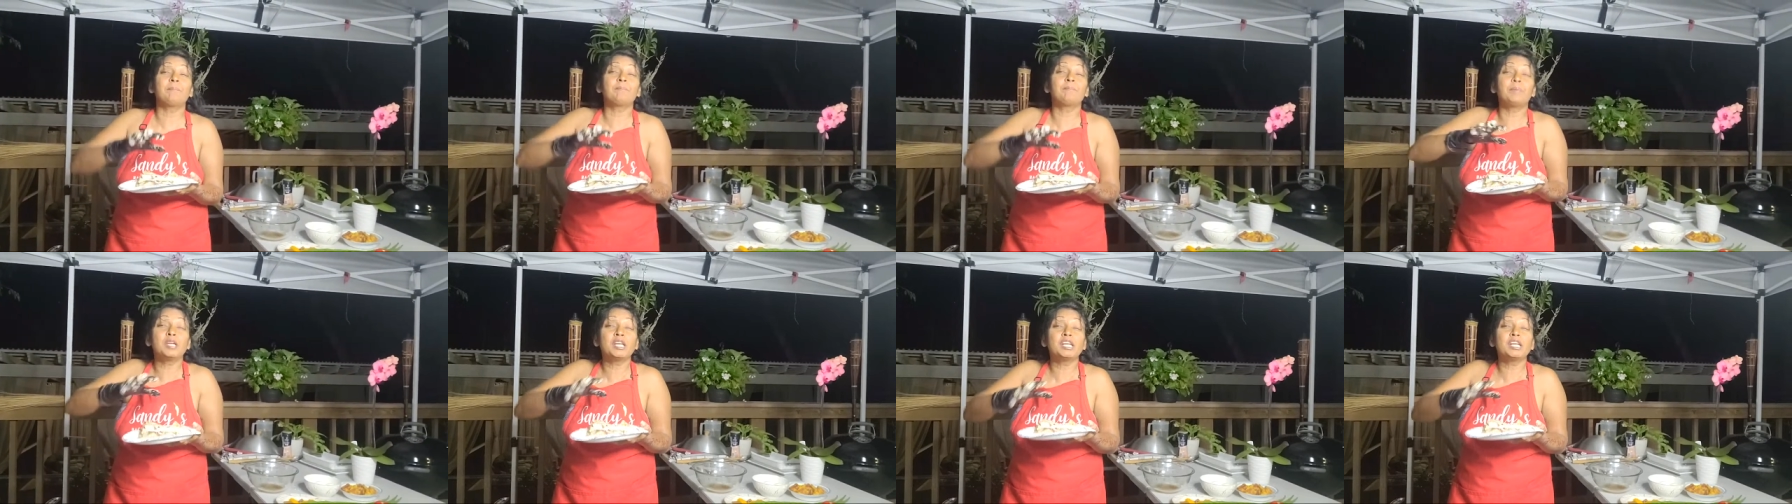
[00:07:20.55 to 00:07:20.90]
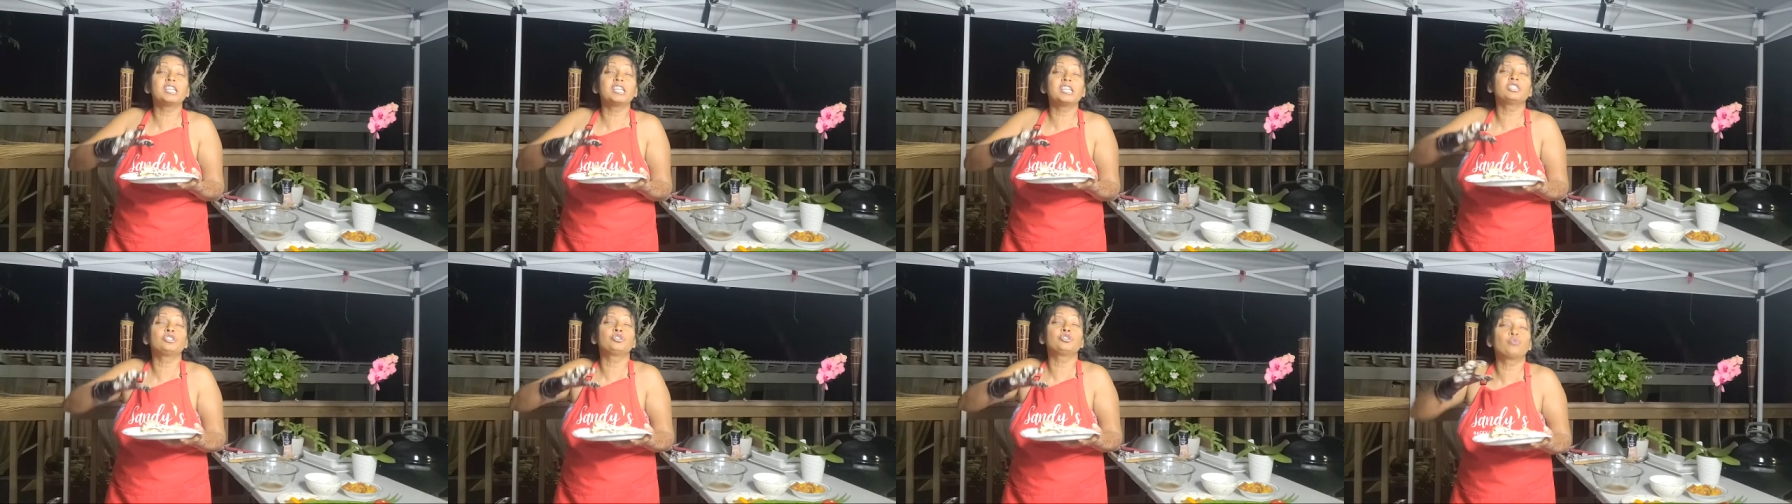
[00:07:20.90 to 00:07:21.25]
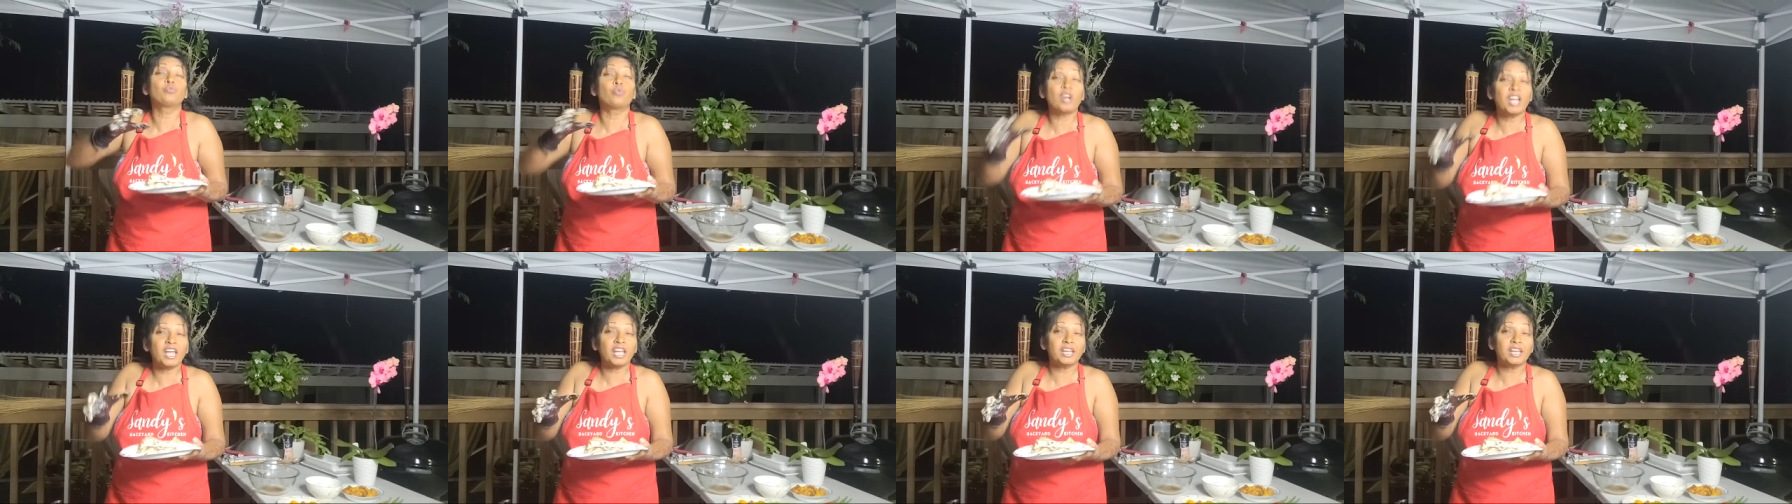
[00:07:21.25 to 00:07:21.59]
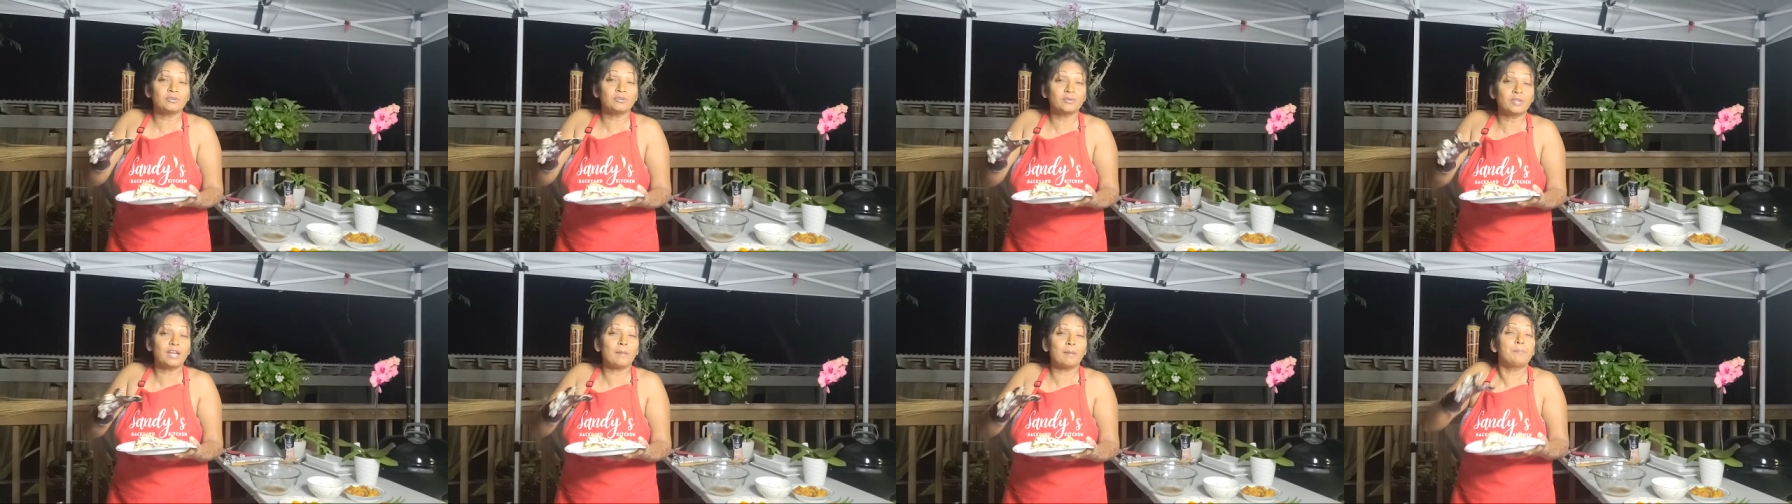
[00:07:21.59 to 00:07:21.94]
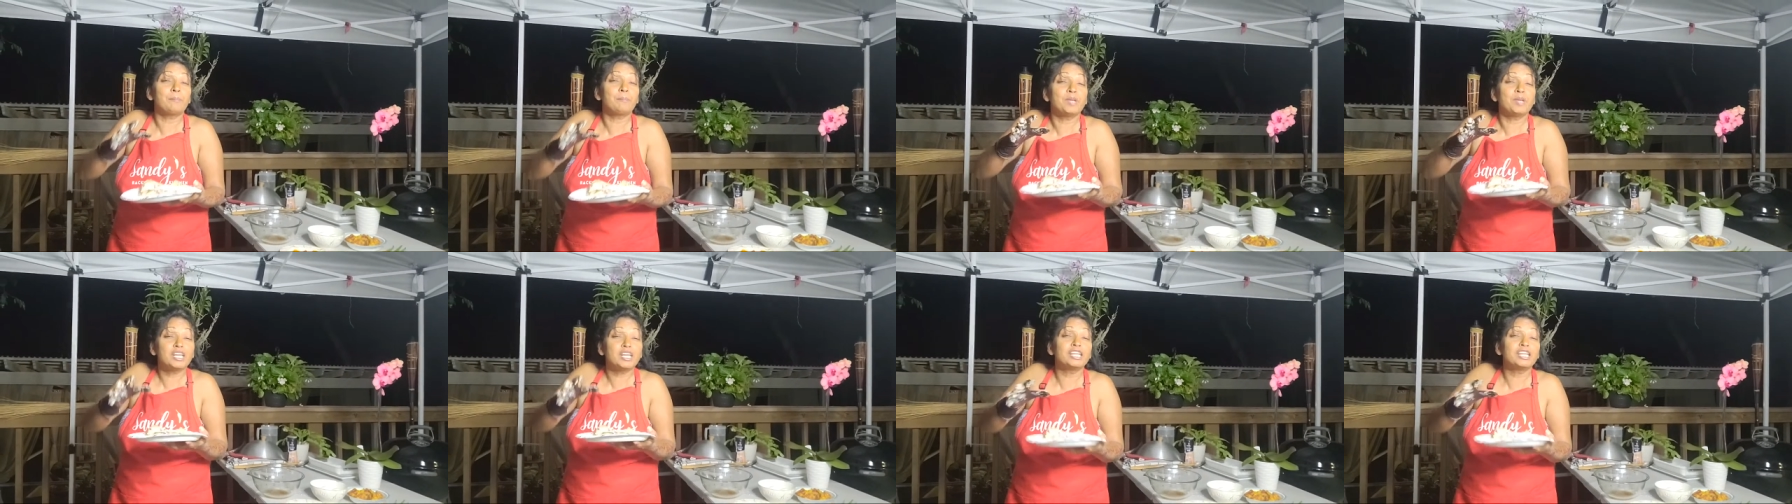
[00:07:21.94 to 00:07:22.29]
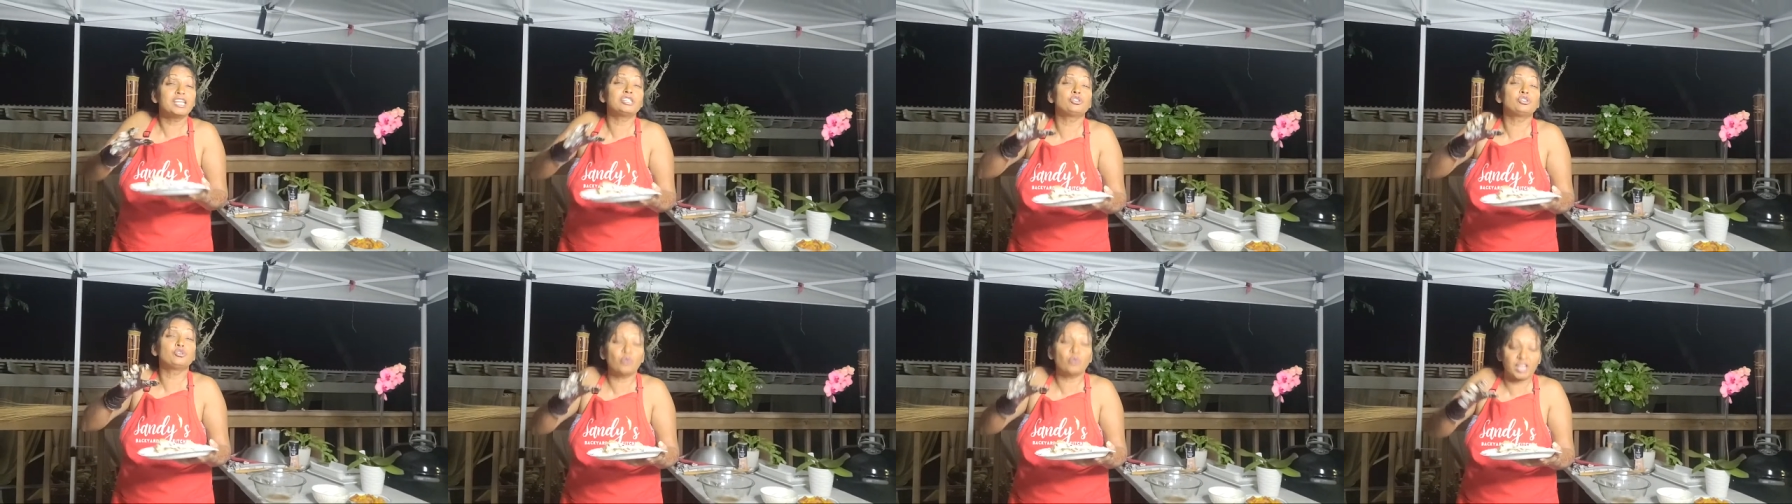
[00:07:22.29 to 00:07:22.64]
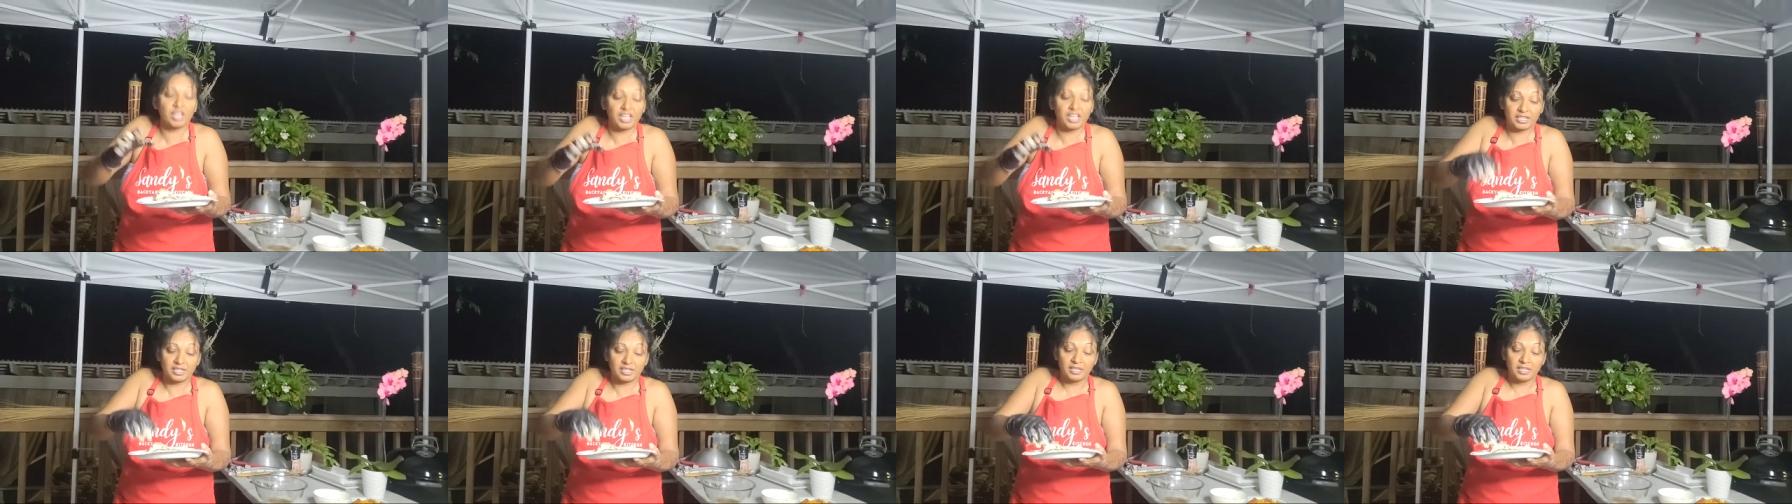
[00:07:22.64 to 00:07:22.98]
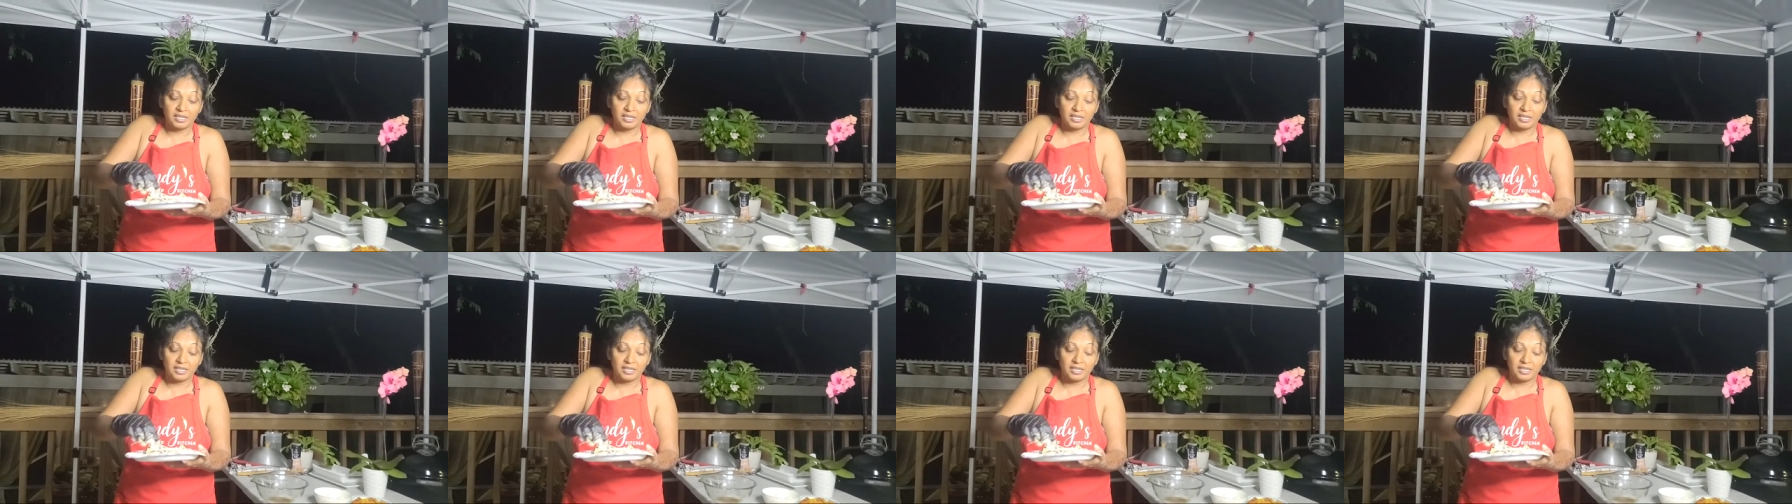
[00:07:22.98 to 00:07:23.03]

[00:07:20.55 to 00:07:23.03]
pinkish red. Okay, a pinkish red.